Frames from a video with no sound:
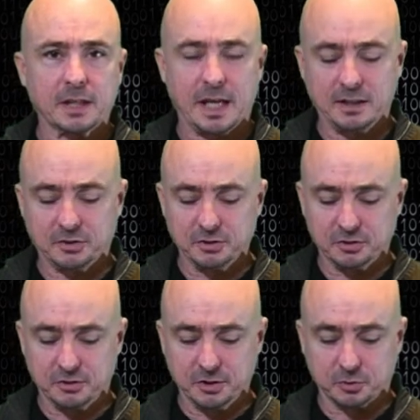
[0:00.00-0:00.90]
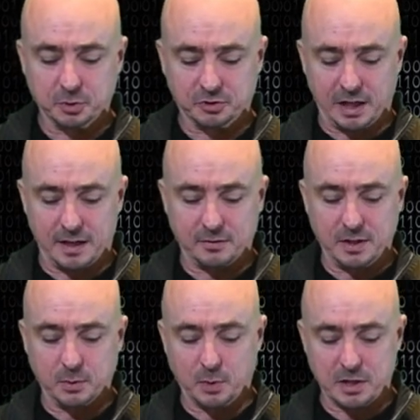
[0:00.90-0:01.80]
cases. This one's got
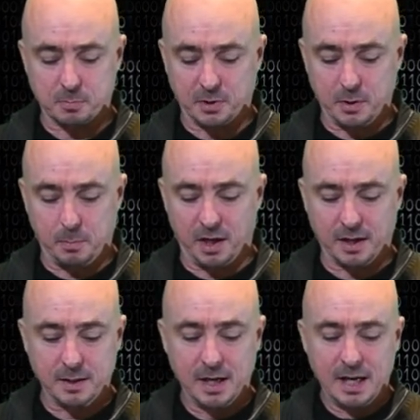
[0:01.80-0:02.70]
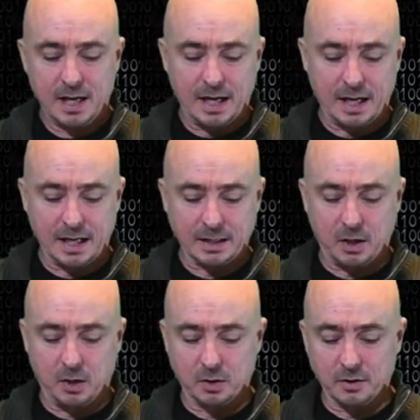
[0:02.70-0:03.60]
the Raspberry Pi and
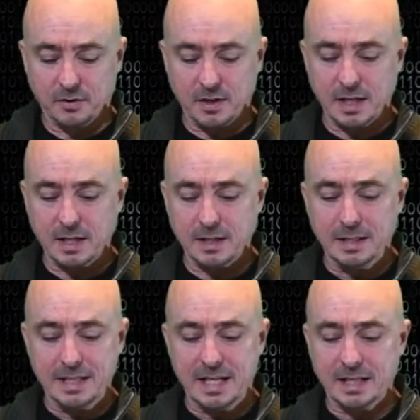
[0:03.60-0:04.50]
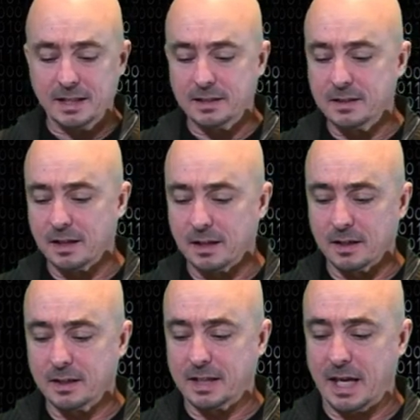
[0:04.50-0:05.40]
all of the needed
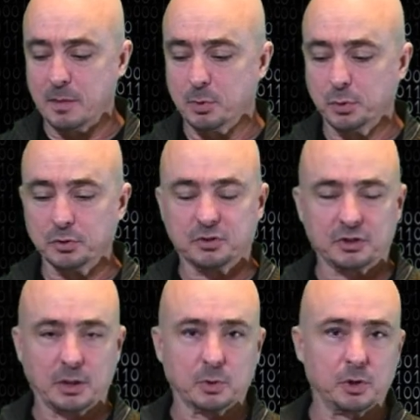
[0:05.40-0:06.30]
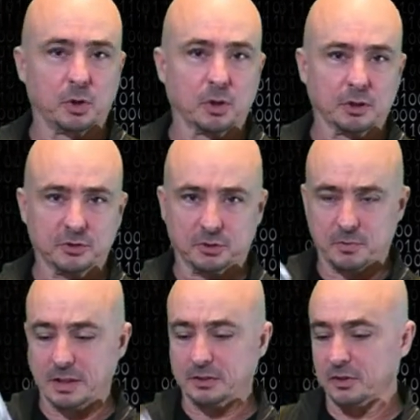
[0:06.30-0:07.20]
uh, cables, sound cards,
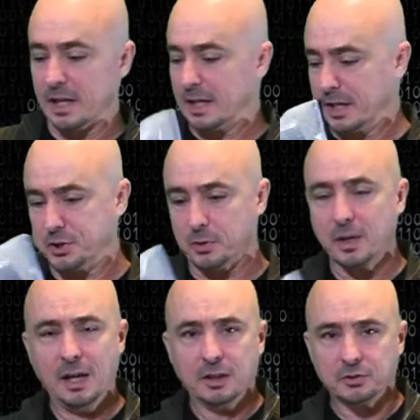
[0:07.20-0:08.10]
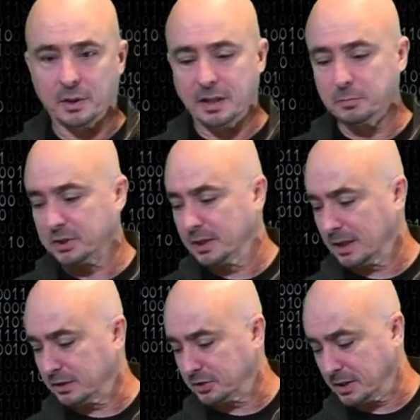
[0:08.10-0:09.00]
things of that nature. So it keeps it
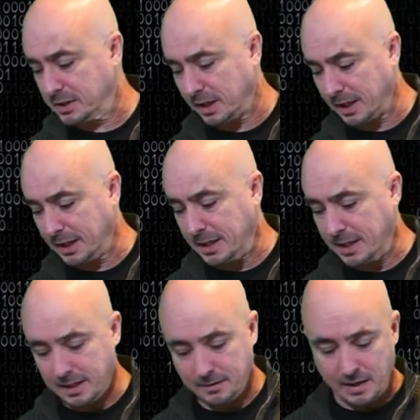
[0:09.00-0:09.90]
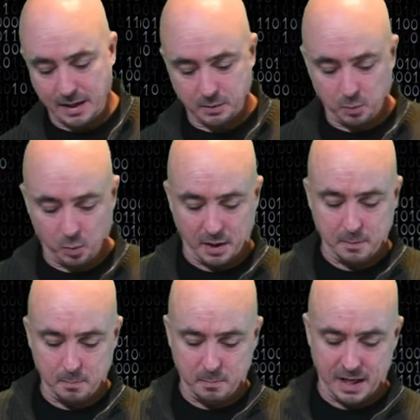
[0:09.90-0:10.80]
nice and tidy in that
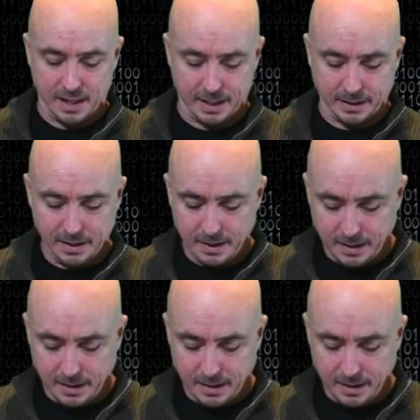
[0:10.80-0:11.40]
one bag.